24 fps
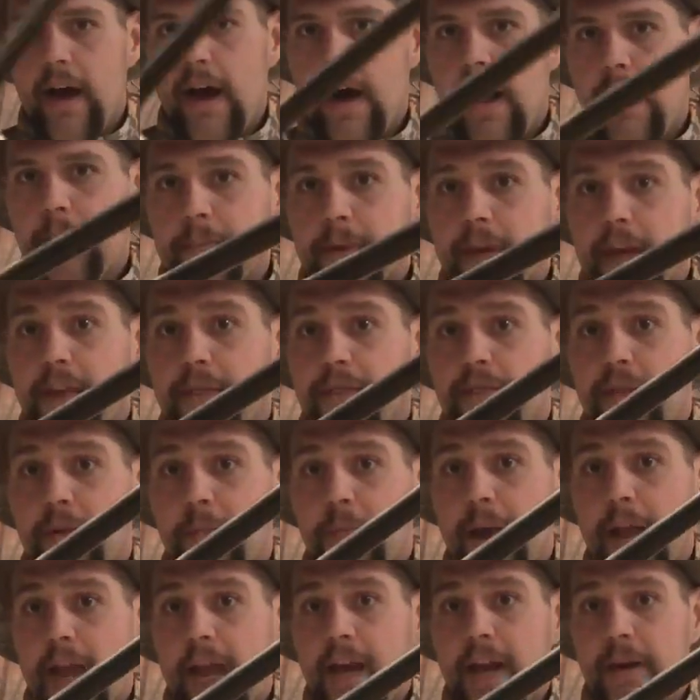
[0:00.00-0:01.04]
I'm getting the
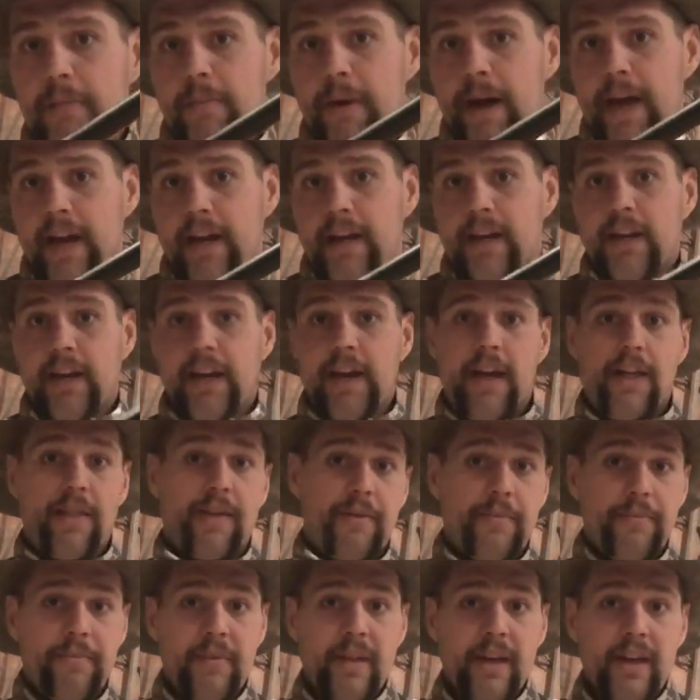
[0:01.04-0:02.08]
band back
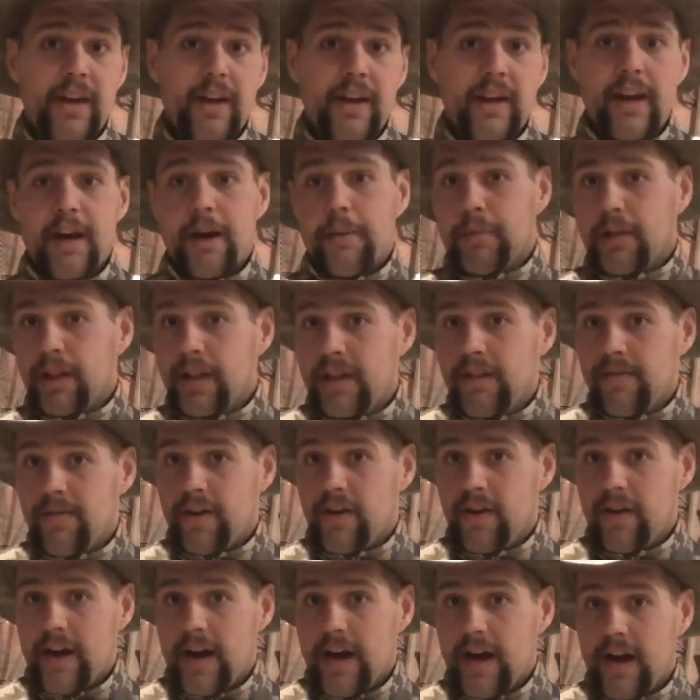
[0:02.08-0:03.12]
together. Now believe it
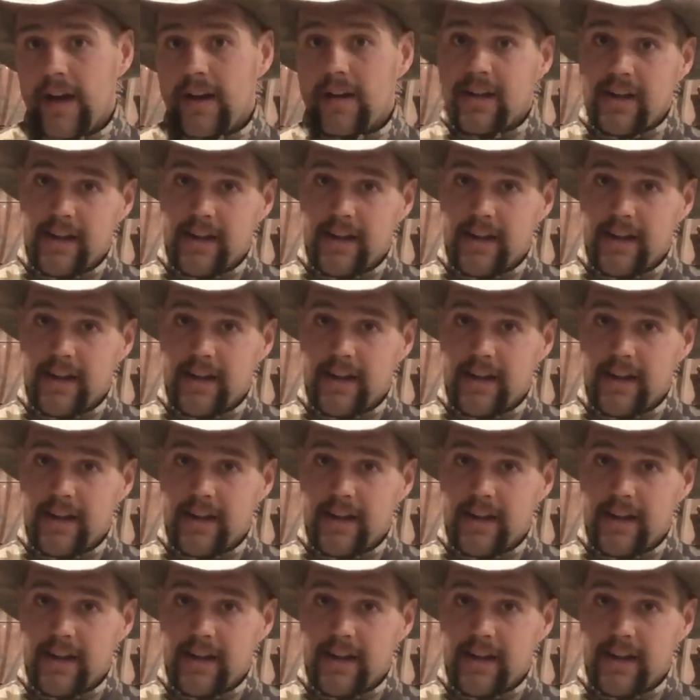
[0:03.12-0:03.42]
or not,